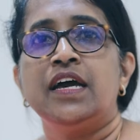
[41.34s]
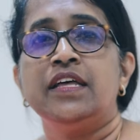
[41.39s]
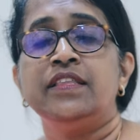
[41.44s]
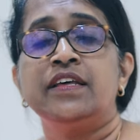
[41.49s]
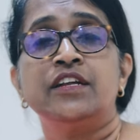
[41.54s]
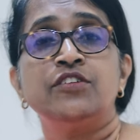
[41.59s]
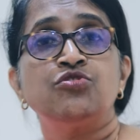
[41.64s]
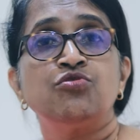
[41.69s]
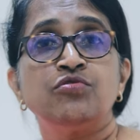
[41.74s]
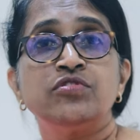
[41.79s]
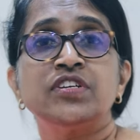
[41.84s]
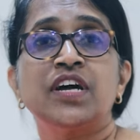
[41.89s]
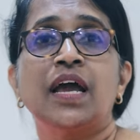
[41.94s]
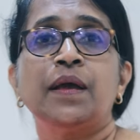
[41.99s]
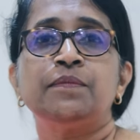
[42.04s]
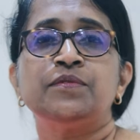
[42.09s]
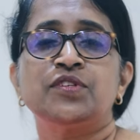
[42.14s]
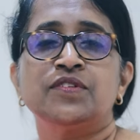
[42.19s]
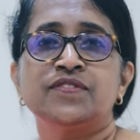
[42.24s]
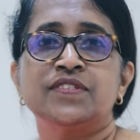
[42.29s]
There are two
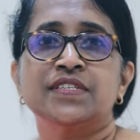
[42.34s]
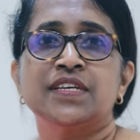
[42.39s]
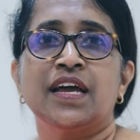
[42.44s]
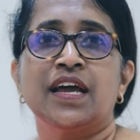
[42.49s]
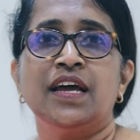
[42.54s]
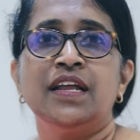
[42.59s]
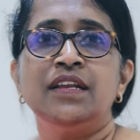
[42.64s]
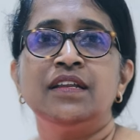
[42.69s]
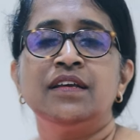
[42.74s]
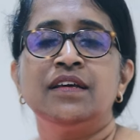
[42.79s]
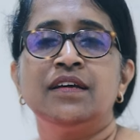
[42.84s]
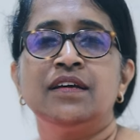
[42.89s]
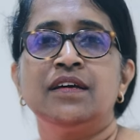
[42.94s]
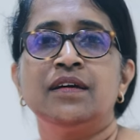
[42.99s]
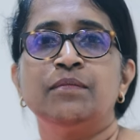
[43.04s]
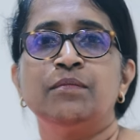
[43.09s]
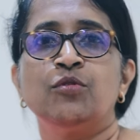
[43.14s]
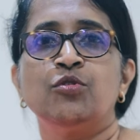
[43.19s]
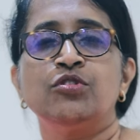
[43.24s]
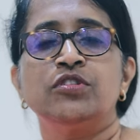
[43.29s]
types of scan,
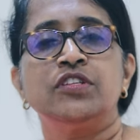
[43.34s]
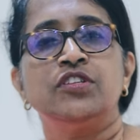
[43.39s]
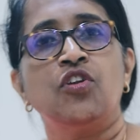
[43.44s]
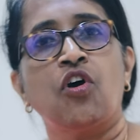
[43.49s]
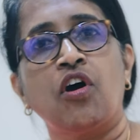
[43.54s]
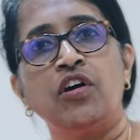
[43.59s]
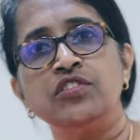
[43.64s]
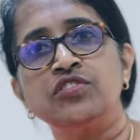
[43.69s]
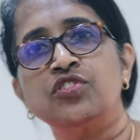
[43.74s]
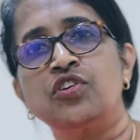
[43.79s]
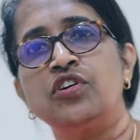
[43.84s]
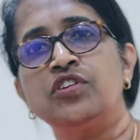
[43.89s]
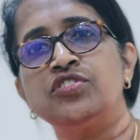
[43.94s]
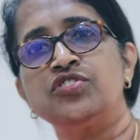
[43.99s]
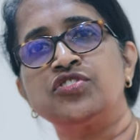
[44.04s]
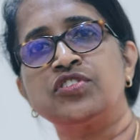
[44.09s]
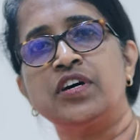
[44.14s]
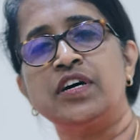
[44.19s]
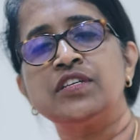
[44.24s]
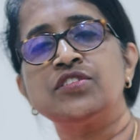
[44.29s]
both
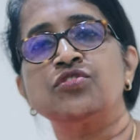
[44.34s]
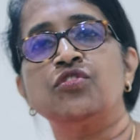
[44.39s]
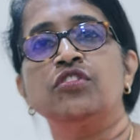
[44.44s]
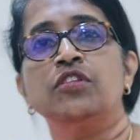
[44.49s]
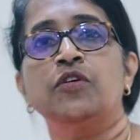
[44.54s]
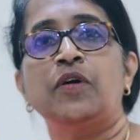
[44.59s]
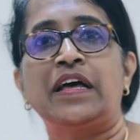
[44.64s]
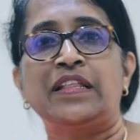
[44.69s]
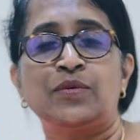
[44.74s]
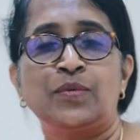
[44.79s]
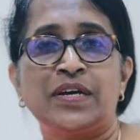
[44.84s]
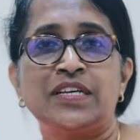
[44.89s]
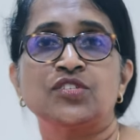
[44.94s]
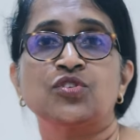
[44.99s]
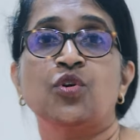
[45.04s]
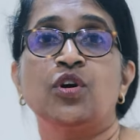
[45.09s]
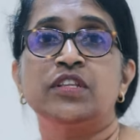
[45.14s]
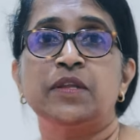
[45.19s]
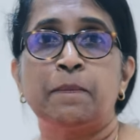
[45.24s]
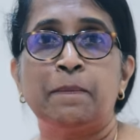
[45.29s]
non-contrast,
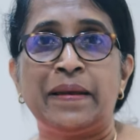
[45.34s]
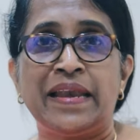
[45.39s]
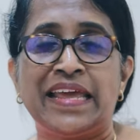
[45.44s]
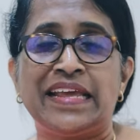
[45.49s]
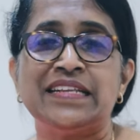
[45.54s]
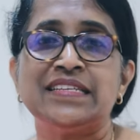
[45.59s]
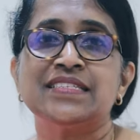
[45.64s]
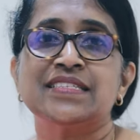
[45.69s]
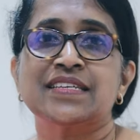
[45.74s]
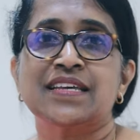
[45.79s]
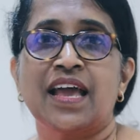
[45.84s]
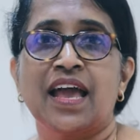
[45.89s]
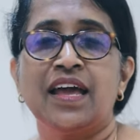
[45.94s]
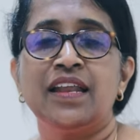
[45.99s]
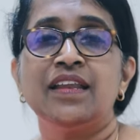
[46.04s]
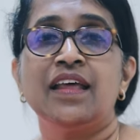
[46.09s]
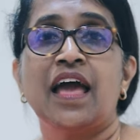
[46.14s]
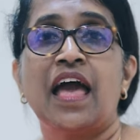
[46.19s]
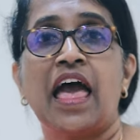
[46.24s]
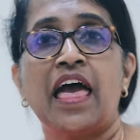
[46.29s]
otherwise called the plain
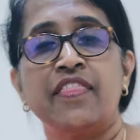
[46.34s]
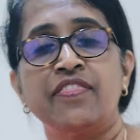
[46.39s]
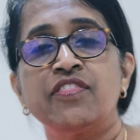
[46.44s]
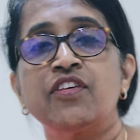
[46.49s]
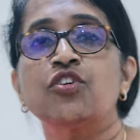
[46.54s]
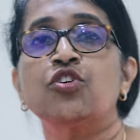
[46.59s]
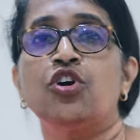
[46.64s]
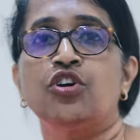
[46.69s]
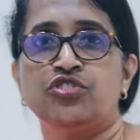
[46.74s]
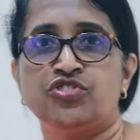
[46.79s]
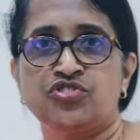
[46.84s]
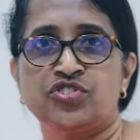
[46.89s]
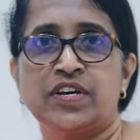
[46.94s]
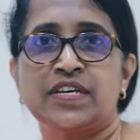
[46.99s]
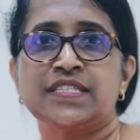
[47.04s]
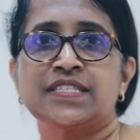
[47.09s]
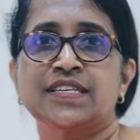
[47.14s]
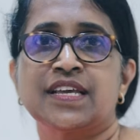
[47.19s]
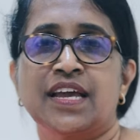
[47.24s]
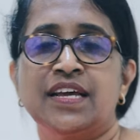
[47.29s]
scan, and the
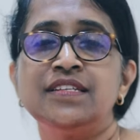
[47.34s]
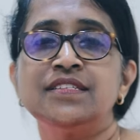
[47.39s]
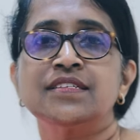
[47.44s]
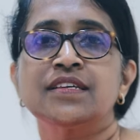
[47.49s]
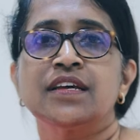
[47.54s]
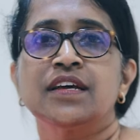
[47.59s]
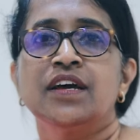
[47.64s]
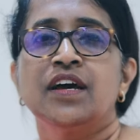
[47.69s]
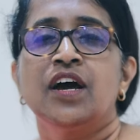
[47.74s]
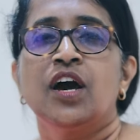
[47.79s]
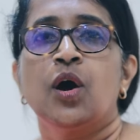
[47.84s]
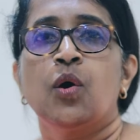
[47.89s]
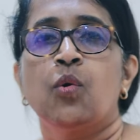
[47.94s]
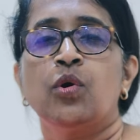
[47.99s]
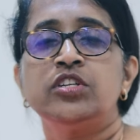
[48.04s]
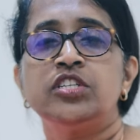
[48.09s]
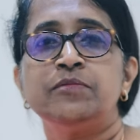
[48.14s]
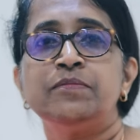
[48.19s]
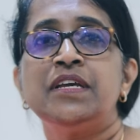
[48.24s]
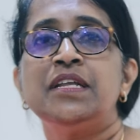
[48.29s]
contrast scans.
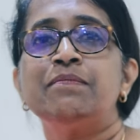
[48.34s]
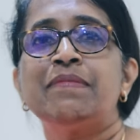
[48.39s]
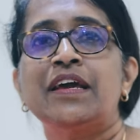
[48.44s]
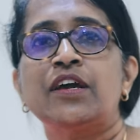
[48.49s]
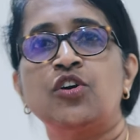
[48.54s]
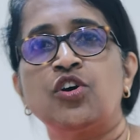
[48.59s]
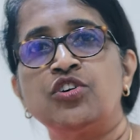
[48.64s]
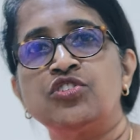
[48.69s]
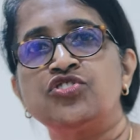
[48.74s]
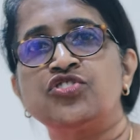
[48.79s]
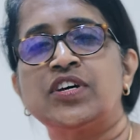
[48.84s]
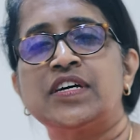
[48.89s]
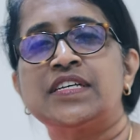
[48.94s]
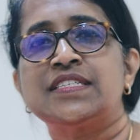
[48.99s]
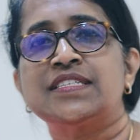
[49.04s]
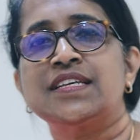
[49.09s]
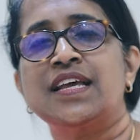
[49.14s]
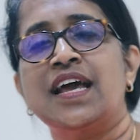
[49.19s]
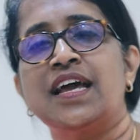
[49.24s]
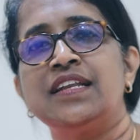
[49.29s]
What you mean by
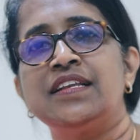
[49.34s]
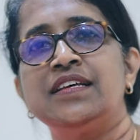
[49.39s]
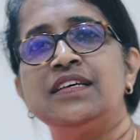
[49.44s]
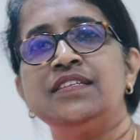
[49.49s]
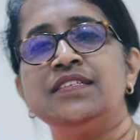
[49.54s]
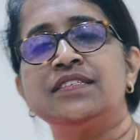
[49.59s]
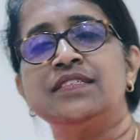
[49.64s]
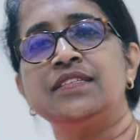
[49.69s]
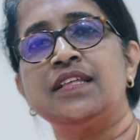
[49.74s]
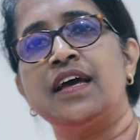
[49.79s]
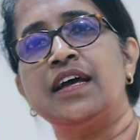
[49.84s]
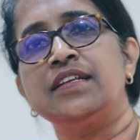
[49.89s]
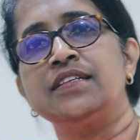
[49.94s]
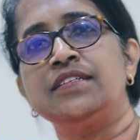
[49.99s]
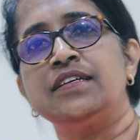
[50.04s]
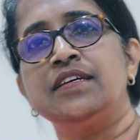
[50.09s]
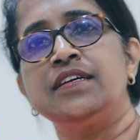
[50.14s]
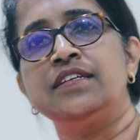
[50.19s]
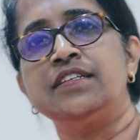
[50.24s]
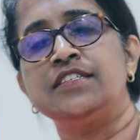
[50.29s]
contrast scan is that
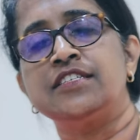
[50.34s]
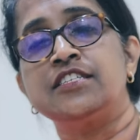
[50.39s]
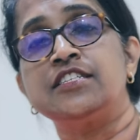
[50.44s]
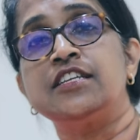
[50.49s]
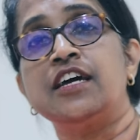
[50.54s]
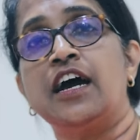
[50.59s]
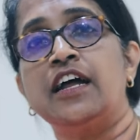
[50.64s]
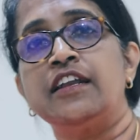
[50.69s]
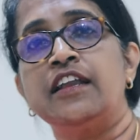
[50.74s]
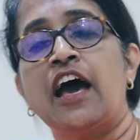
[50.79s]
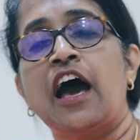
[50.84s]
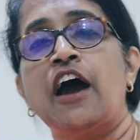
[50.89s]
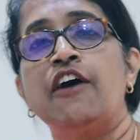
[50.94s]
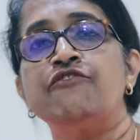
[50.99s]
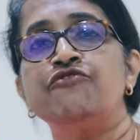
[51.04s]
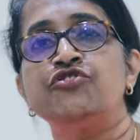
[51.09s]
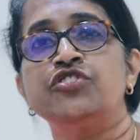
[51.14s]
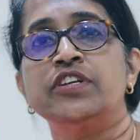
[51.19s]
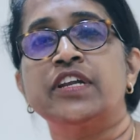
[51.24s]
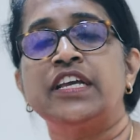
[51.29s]
it is done
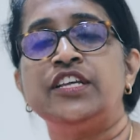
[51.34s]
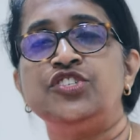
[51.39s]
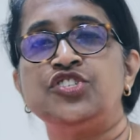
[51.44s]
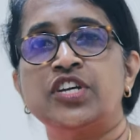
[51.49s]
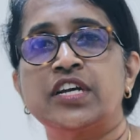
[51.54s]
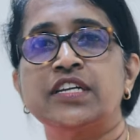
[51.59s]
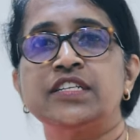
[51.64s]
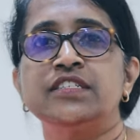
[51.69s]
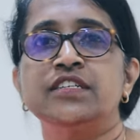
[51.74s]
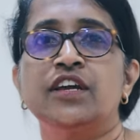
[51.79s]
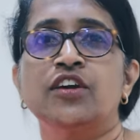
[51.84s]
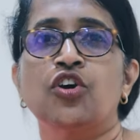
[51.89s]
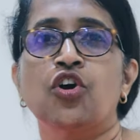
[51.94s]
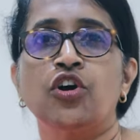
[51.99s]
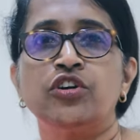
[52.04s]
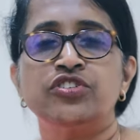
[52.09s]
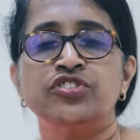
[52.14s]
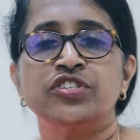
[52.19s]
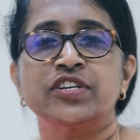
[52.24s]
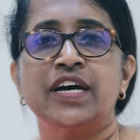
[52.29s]
after injecting a
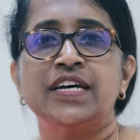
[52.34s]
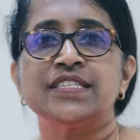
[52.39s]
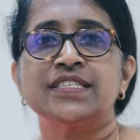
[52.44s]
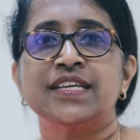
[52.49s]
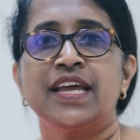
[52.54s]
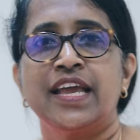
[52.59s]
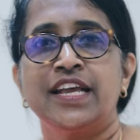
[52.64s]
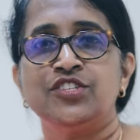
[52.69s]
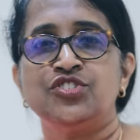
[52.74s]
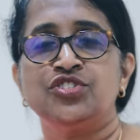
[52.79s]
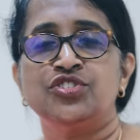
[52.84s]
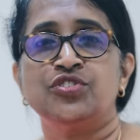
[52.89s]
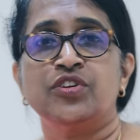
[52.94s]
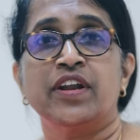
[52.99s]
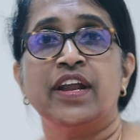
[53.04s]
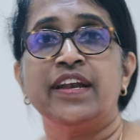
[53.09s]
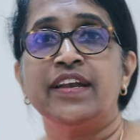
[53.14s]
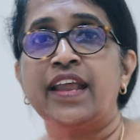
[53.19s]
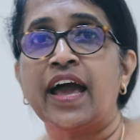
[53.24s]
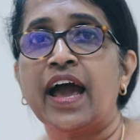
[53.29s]
contrast agent
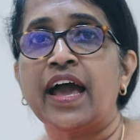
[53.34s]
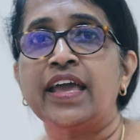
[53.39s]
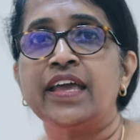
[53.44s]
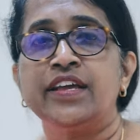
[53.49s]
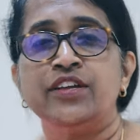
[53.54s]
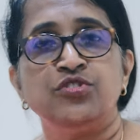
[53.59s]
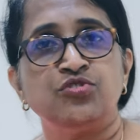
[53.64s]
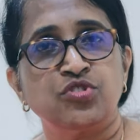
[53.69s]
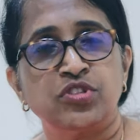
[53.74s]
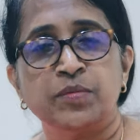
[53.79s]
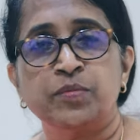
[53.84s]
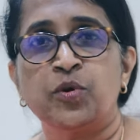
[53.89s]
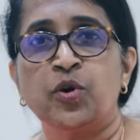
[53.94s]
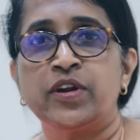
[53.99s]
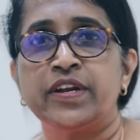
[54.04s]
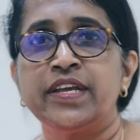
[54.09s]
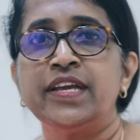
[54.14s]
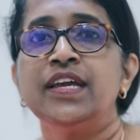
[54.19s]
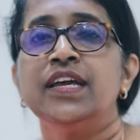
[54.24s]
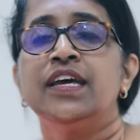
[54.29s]
or a dye into the
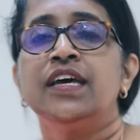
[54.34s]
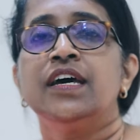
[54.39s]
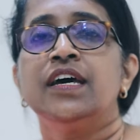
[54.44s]
body,